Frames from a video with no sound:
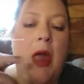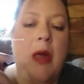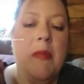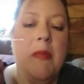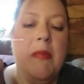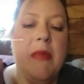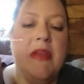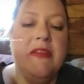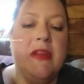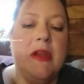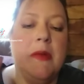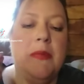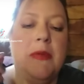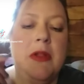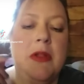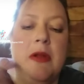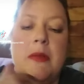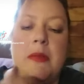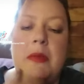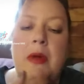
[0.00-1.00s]
Messed it up a
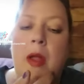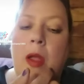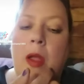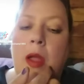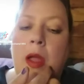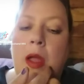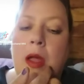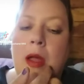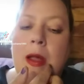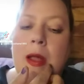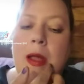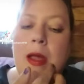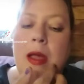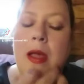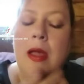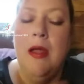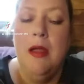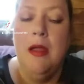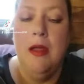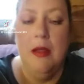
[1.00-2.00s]
little bit.
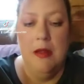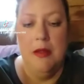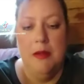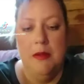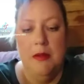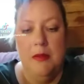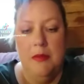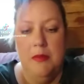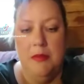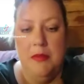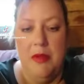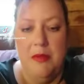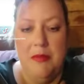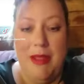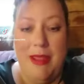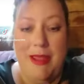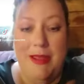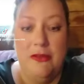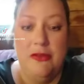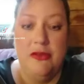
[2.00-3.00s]
But my
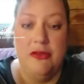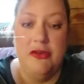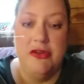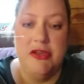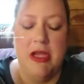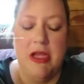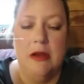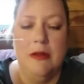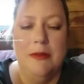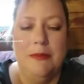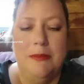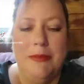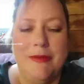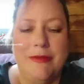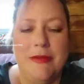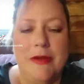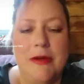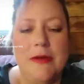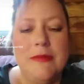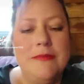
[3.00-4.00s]
hands are shaking a little bit,
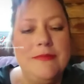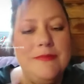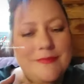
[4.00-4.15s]
so.